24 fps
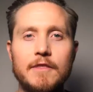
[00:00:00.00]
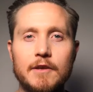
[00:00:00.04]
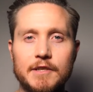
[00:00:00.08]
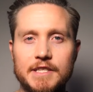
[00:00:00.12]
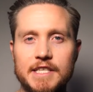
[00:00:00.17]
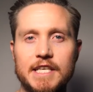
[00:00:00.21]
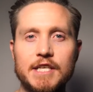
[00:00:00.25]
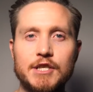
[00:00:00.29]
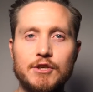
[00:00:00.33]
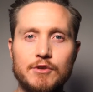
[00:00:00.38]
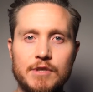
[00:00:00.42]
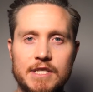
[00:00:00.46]
They'll
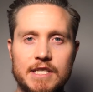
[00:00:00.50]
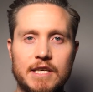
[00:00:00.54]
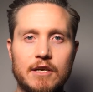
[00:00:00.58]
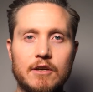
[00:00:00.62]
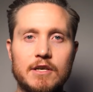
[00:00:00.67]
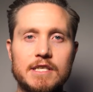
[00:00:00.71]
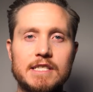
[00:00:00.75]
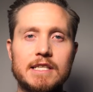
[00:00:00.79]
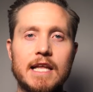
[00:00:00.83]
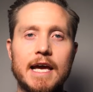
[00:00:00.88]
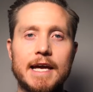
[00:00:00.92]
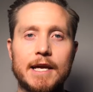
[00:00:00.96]
teach you
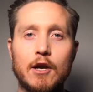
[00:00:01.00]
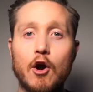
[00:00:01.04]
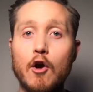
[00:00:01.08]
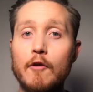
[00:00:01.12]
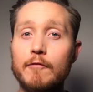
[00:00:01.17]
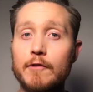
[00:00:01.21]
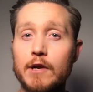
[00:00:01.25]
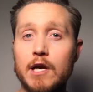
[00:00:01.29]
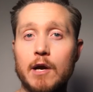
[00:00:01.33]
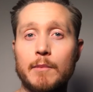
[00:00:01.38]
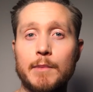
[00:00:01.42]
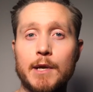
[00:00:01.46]
skills like
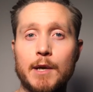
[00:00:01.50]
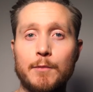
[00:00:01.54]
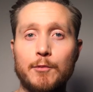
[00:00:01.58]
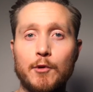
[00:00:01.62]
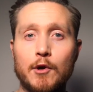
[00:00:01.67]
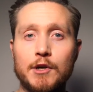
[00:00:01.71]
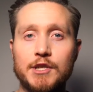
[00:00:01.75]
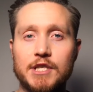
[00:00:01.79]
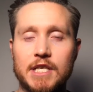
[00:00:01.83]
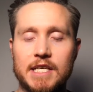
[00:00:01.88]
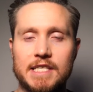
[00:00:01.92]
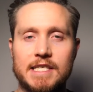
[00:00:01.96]
overcoming
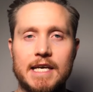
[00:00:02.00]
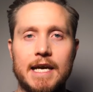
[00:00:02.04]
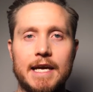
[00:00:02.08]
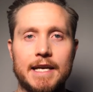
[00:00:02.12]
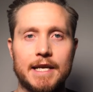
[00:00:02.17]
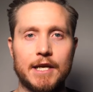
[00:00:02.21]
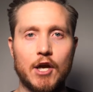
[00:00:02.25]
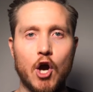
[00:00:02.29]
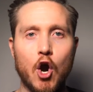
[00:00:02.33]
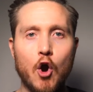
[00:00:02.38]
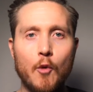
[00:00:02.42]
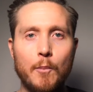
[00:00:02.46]
approach
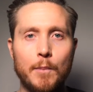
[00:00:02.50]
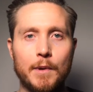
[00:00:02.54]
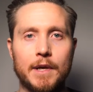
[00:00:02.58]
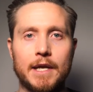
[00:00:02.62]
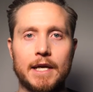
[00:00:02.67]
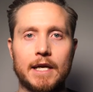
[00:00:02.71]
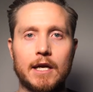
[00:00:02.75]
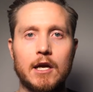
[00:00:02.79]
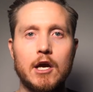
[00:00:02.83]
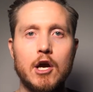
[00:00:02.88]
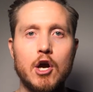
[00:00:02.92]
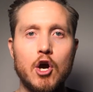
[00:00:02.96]
anxiety,
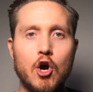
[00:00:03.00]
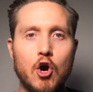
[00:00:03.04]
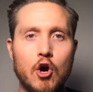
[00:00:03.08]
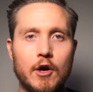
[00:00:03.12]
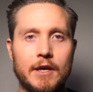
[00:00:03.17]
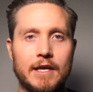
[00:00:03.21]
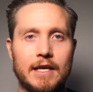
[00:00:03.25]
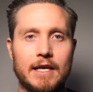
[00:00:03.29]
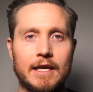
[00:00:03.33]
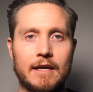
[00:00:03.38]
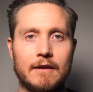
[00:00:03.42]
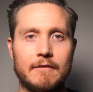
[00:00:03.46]
opening,
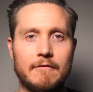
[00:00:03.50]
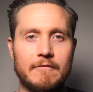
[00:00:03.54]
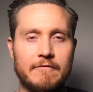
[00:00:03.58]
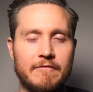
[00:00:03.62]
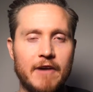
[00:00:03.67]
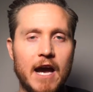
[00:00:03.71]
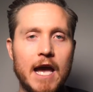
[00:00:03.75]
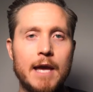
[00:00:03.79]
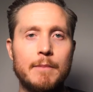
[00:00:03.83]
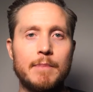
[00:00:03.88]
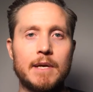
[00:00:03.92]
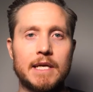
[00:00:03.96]
hooking,
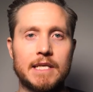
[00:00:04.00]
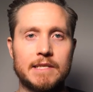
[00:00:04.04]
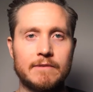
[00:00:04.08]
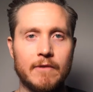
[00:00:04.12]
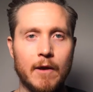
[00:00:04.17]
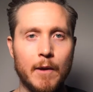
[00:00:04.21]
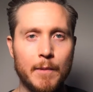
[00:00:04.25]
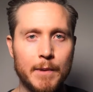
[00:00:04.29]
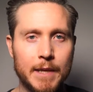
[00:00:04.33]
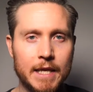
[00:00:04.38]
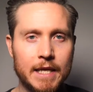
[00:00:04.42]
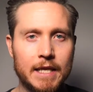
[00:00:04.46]
vibing,
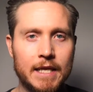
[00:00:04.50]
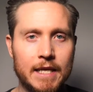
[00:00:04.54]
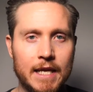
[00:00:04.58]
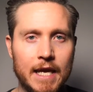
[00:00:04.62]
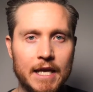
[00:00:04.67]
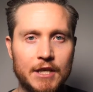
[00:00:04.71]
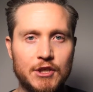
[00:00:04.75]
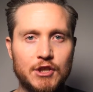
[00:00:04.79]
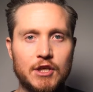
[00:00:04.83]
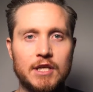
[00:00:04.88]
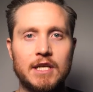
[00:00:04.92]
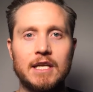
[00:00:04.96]
developing a
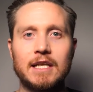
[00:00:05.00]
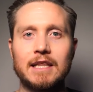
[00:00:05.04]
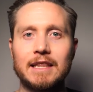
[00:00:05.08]
connection,